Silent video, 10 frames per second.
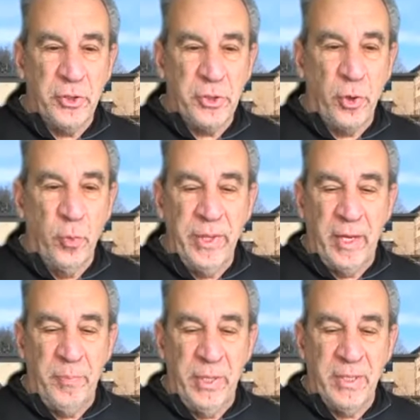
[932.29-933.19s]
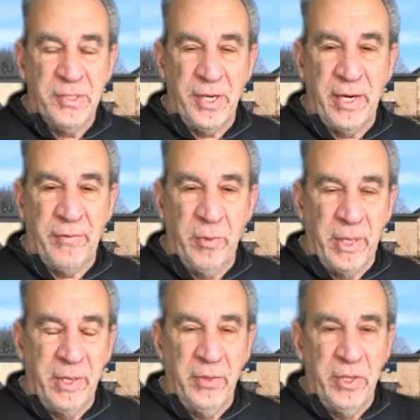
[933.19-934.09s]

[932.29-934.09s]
So, with that being said, everybody,